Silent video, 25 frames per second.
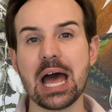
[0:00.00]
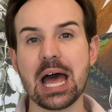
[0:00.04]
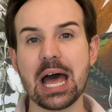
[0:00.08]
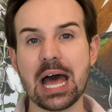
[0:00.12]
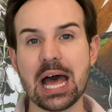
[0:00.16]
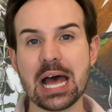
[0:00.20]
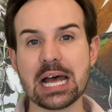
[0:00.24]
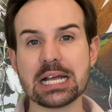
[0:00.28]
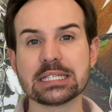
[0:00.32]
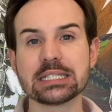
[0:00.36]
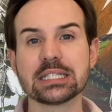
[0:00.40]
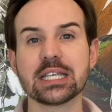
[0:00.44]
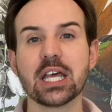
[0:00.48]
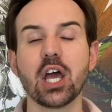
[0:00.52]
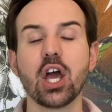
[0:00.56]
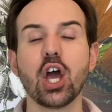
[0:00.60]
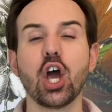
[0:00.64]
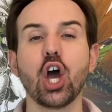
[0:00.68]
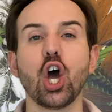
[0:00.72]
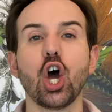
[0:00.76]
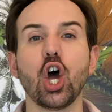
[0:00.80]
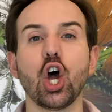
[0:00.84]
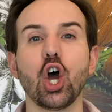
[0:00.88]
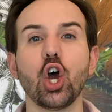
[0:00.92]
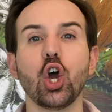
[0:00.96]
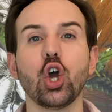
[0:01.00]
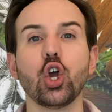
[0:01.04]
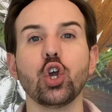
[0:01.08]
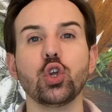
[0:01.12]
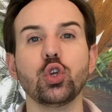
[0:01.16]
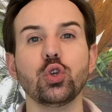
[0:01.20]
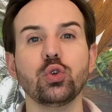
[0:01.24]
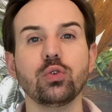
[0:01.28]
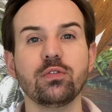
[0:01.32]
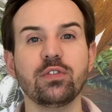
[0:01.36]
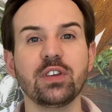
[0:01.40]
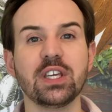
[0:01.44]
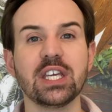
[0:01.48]
as a
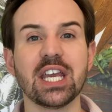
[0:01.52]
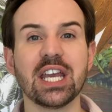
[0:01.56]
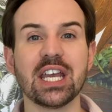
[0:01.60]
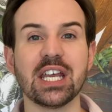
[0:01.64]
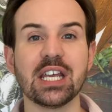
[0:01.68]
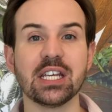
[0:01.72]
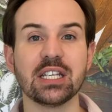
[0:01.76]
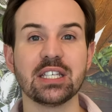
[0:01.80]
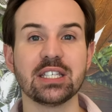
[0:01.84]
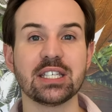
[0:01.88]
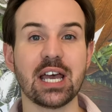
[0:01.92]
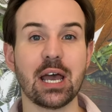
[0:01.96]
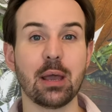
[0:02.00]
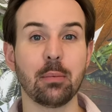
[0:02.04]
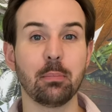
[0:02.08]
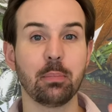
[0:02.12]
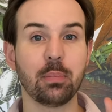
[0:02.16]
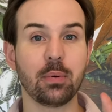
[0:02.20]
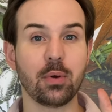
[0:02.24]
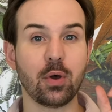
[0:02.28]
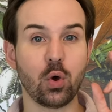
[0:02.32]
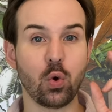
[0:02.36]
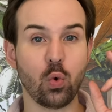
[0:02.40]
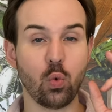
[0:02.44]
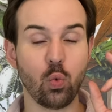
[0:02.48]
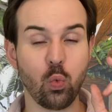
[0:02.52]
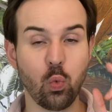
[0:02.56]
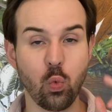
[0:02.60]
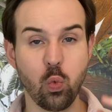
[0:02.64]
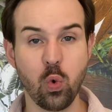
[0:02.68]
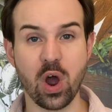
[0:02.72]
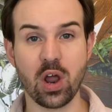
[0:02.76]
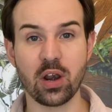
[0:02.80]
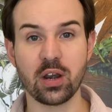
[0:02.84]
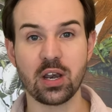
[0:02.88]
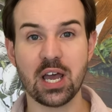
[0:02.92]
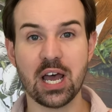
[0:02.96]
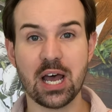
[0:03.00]
U V A type
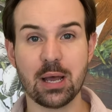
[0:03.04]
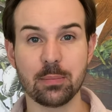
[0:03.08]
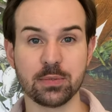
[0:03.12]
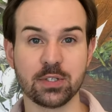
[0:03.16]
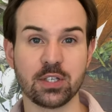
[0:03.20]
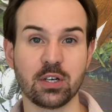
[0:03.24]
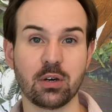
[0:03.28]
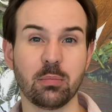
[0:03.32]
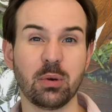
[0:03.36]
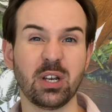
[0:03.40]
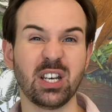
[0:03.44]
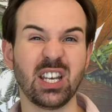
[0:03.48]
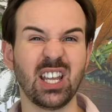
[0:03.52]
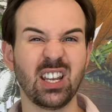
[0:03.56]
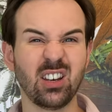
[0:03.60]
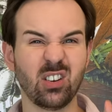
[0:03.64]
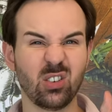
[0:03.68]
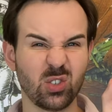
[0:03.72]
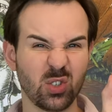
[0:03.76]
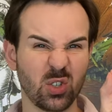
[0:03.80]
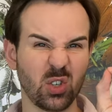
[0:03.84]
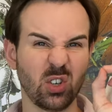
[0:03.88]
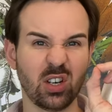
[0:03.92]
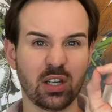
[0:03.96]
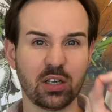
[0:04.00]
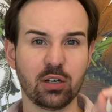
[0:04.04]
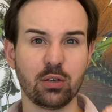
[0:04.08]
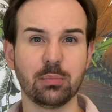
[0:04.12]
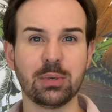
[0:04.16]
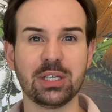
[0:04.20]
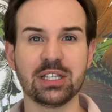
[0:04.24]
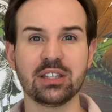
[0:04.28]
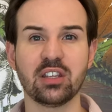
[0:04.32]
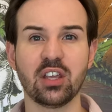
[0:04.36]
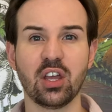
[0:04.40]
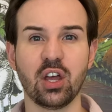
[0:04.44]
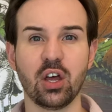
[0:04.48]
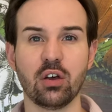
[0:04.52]
one absorbent and also a little
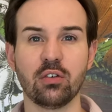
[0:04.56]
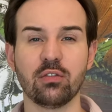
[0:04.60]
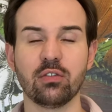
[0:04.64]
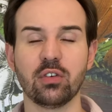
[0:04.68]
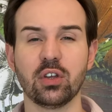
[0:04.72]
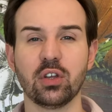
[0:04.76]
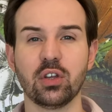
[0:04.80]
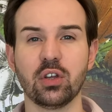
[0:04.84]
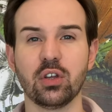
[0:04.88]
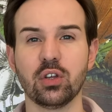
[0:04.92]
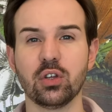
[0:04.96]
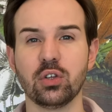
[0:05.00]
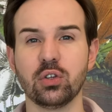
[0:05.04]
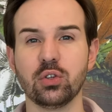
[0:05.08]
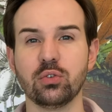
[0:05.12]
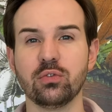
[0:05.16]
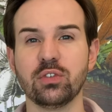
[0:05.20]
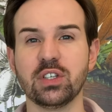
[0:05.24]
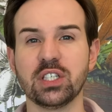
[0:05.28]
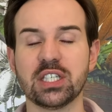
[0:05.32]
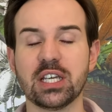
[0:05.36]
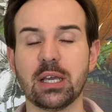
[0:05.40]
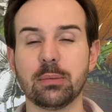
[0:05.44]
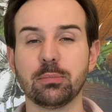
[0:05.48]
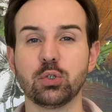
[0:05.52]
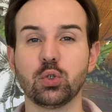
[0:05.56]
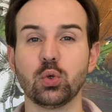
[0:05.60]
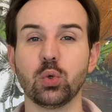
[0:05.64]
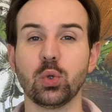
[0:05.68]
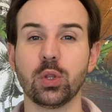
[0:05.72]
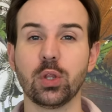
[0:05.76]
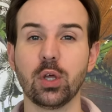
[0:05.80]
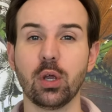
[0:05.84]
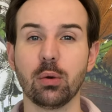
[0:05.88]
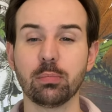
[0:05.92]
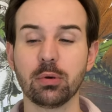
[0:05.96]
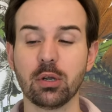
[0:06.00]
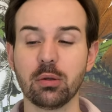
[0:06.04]
bit of uh, U V type two.
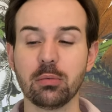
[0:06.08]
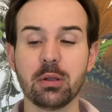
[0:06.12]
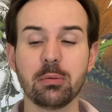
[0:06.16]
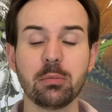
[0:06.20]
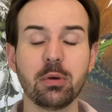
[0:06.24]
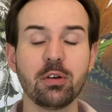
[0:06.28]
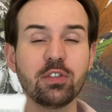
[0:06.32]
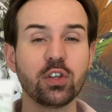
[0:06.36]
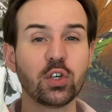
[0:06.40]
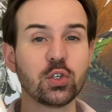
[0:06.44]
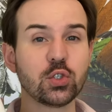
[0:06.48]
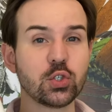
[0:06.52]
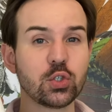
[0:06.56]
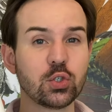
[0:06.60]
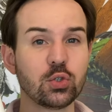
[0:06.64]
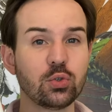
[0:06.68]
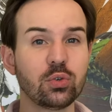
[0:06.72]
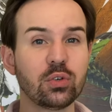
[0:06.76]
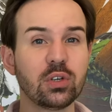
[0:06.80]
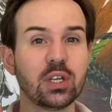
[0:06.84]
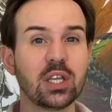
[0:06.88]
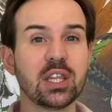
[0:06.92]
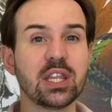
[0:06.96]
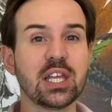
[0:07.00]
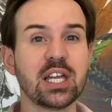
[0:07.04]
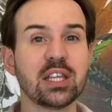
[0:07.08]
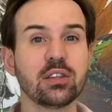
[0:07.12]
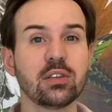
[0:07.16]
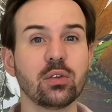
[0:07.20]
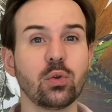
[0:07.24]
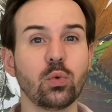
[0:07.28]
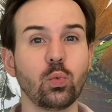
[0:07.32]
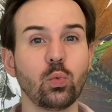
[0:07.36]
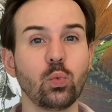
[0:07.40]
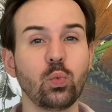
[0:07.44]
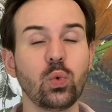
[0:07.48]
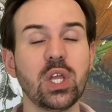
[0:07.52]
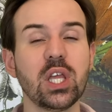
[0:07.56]
The problem of those two is that
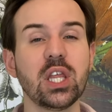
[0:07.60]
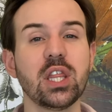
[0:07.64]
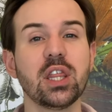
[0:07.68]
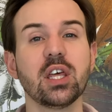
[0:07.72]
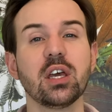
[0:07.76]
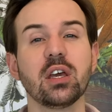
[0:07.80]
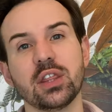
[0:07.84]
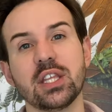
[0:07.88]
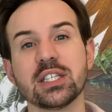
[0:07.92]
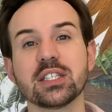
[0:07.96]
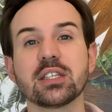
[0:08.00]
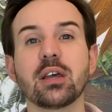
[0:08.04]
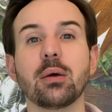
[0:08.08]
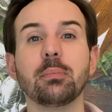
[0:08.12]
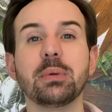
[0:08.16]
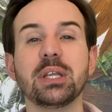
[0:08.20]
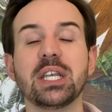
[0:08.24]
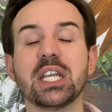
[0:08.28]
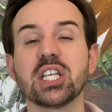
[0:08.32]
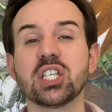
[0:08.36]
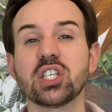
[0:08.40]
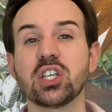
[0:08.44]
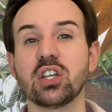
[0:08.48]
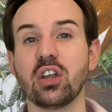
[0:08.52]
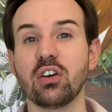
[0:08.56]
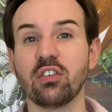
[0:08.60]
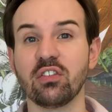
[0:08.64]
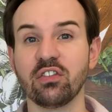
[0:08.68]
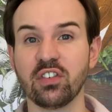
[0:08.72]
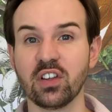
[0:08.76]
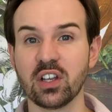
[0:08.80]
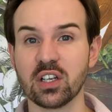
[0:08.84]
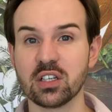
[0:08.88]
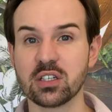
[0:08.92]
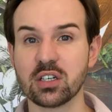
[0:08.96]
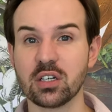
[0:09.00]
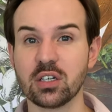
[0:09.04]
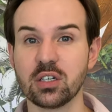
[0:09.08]
with this combination of
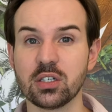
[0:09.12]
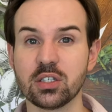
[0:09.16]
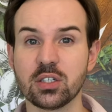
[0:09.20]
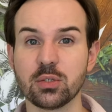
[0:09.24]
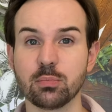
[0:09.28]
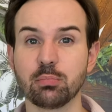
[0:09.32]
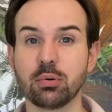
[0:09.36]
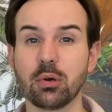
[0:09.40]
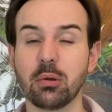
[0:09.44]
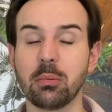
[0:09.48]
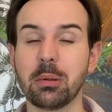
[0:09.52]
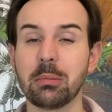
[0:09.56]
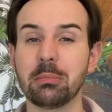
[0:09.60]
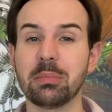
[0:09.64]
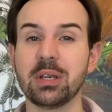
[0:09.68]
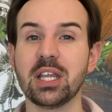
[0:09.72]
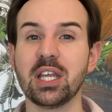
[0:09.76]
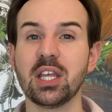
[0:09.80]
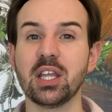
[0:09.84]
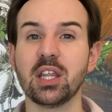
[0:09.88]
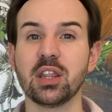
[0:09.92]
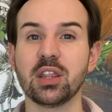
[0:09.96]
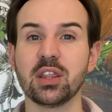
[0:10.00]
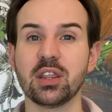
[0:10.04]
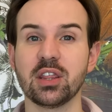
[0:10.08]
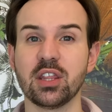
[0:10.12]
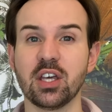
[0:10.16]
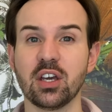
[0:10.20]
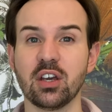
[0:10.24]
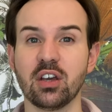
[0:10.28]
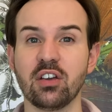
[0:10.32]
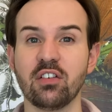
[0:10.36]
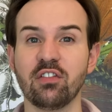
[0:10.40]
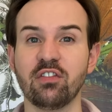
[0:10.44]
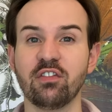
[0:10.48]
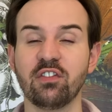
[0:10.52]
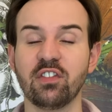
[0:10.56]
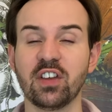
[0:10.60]
filters, probably
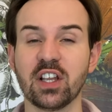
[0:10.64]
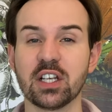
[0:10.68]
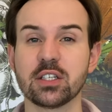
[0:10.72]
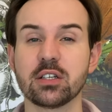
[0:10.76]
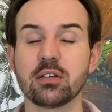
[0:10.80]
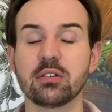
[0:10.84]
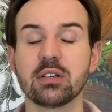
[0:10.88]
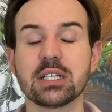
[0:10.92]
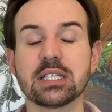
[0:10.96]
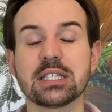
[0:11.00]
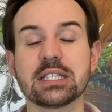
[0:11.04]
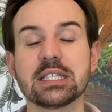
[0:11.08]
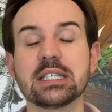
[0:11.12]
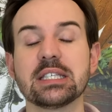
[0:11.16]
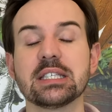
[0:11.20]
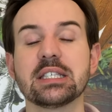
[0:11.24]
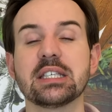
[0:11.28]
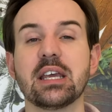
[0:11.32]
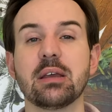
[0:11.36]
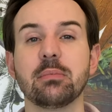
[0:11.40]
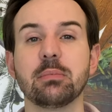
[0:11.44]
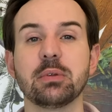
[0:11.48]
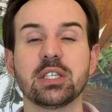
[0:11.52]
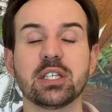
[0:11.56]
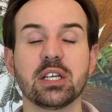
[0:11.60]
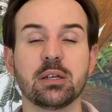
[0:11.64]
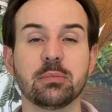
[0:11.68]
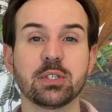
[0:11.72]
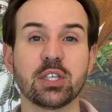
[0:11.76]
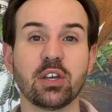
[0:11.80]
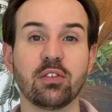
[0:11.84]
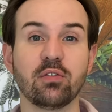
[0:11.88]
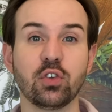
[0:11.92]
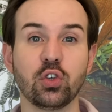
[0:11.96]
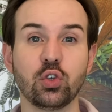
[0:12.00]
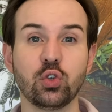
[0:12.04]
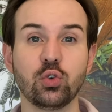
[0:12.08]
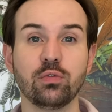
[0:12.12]
the filtering system in terms
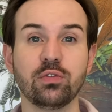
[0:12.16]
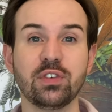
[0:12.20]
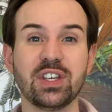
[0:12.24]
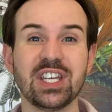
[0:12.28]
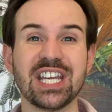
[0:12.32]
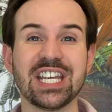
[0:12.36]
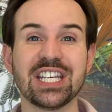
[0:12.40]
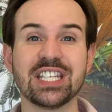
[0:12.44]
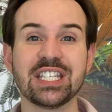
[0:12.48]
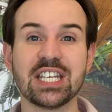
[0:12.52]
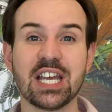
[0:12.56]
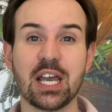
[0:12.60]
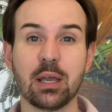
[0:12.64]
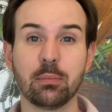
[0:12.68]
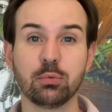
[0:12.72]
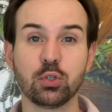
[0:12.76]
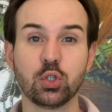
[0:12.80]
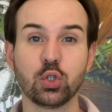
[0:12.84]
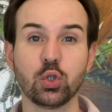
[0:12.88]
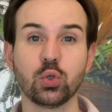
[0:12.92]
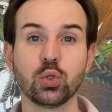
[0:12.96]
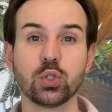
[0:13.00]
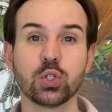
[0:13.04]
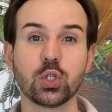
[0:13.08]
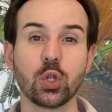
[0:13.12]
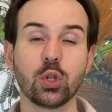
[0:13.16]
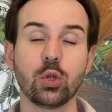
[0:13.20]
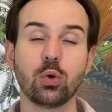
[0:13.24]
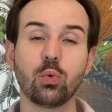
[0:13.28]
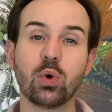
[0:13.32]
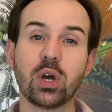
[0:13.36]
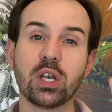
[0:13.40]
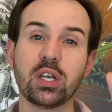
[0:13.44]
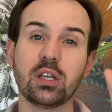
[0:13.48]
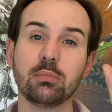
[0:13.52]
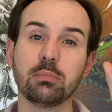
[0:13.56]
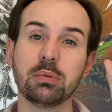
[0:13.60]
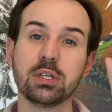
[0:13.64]
of U V A type two, so the
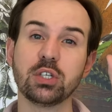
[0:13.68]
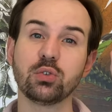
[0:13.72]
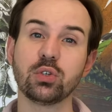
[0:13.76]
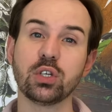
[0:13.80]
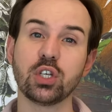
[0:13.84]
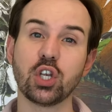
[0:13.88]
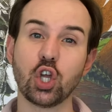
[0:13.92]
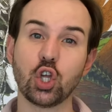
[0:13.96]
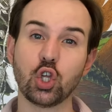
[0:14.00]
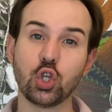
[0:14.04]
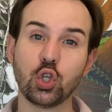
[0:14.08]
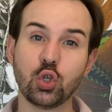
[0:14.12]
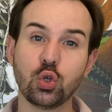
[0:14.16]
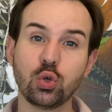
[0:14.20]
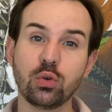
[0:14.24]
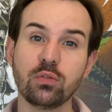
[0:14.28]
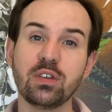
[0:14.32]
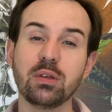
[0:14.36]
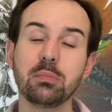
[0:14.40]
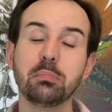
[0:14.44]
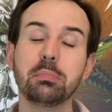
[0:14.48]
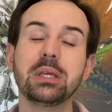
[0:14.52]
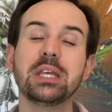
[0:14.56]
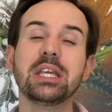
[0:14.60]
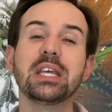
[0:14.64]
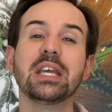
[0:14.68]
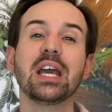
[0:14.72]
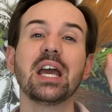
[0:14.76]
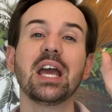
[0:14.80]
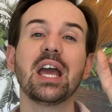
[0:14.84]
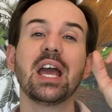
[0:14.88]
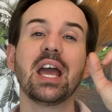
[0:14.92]
one in between U V B